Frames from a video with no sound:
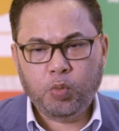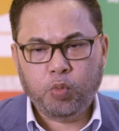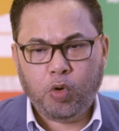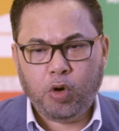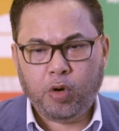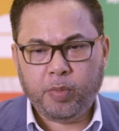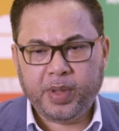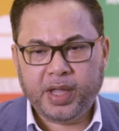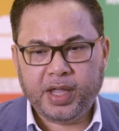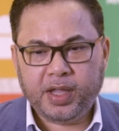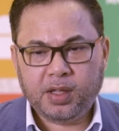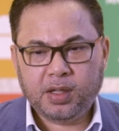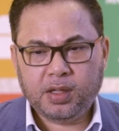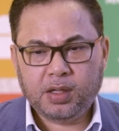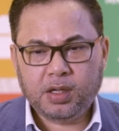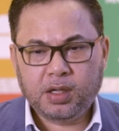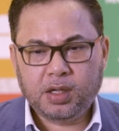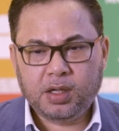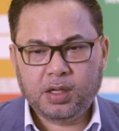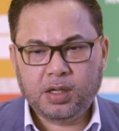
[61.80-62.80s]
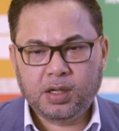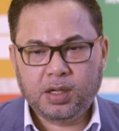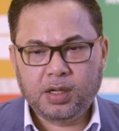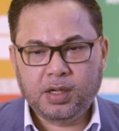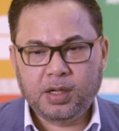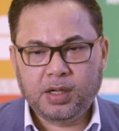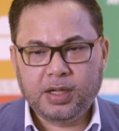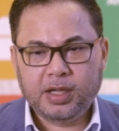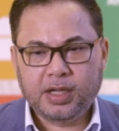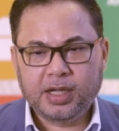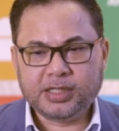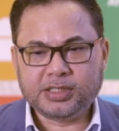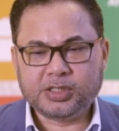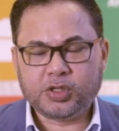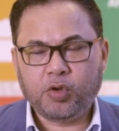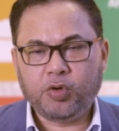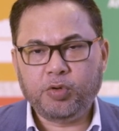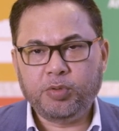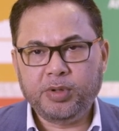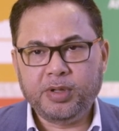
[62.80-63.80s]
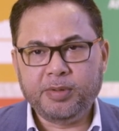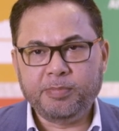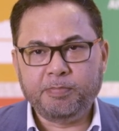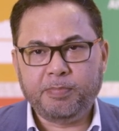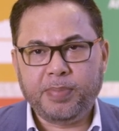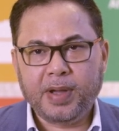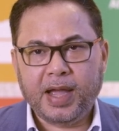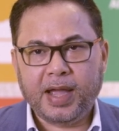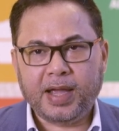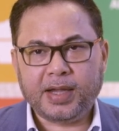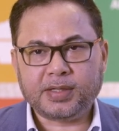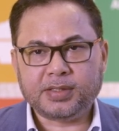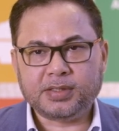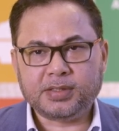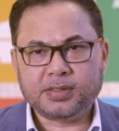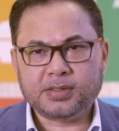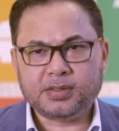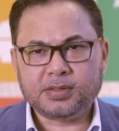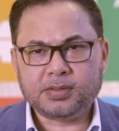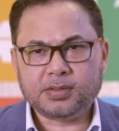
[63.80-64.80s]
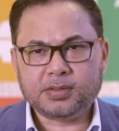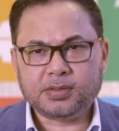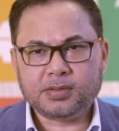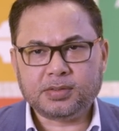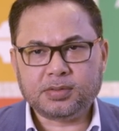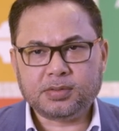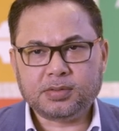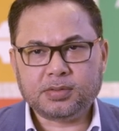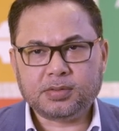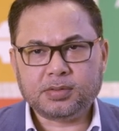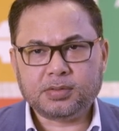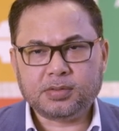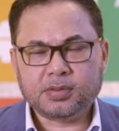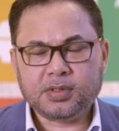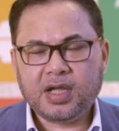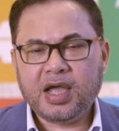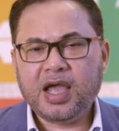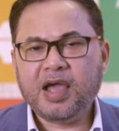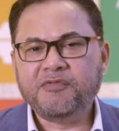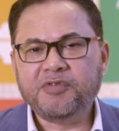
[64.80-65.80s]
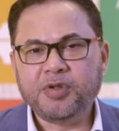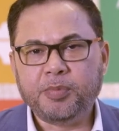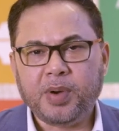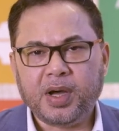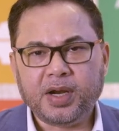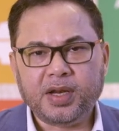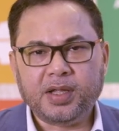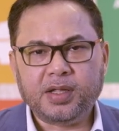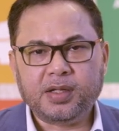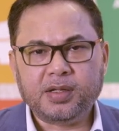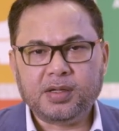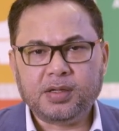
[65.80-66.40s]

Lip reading: warming is going to impact everybody,